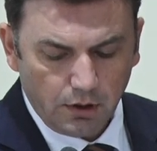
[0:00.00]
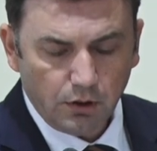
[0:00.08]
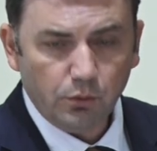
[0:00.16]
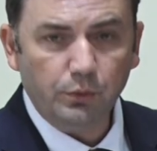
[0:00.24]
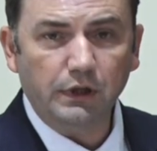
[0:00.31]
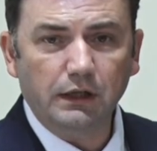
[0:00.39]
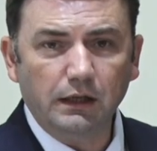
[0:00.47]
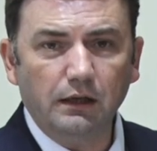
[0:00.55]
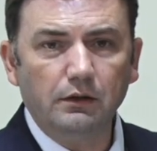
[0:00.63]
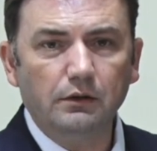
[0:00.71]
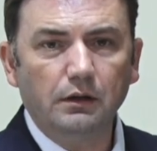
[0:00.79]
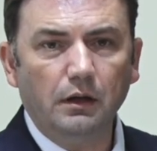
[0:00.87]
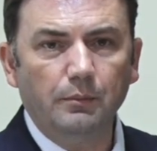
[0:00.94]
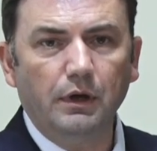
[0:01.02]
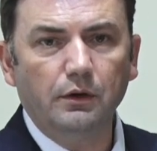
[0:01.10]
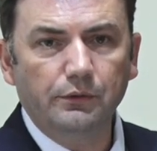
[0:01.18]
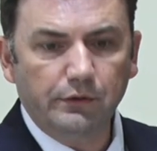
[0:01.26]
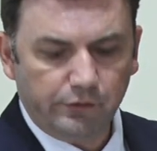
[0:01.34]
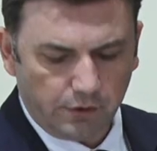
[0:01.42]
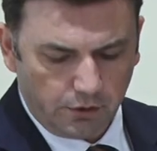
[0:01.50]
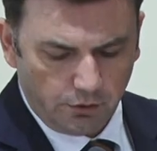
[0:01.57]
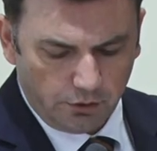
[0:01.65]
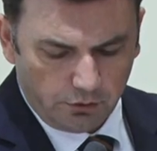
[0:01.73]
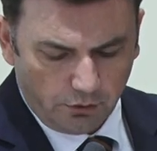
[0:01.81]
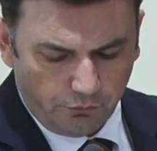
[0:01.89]
We care about the
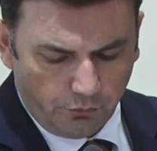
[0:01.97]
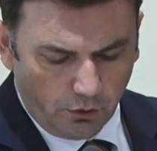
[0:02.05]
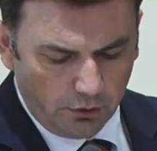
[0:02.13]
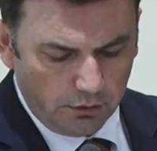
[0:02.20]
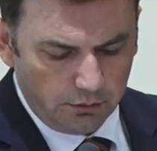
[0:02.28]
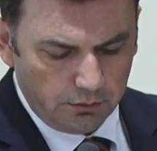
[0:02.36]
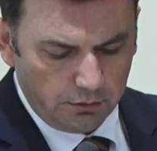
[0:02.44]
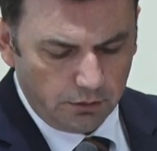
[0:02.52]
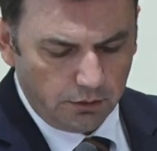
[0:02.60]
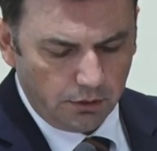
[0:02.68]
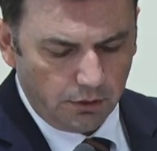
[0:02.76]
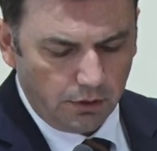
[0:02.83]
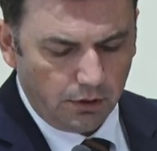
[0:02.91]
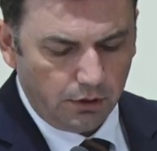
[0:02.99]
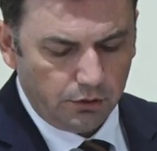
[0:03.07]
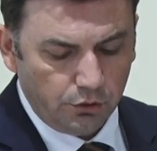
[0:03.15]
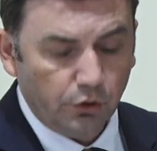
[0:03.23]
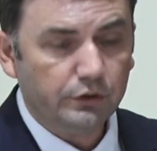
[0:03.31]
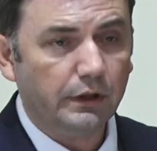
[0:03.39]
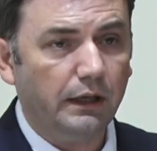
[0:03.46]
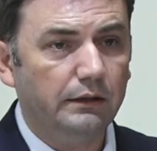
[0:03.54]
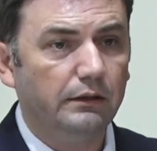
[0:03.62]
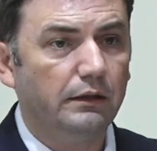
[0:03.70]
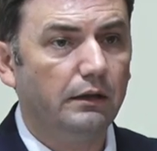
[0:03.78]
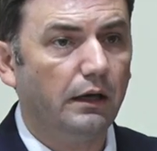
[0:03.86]
security of all, not
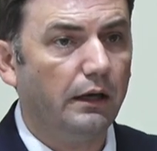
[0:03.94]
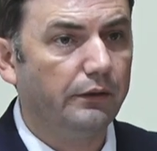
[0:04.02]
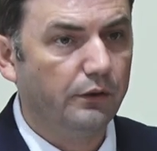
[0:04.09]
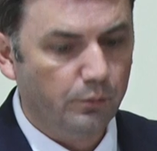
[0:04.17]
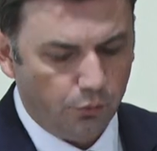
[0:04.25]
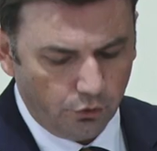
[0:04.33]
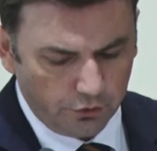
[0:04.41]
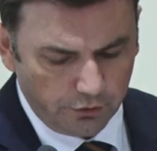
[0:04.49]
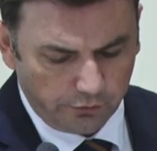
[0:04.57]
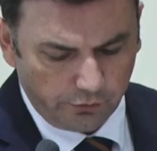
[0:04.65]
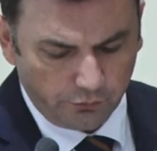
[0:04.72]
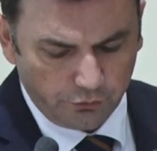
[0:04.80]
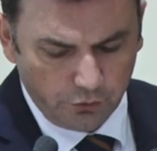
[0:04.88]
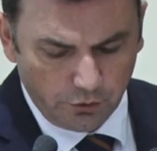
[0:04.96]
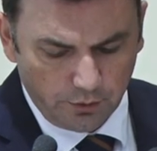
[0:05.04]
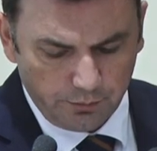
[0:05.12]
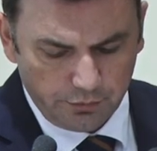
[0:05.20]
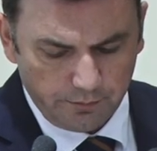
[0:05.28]
ending at the borders of Europe,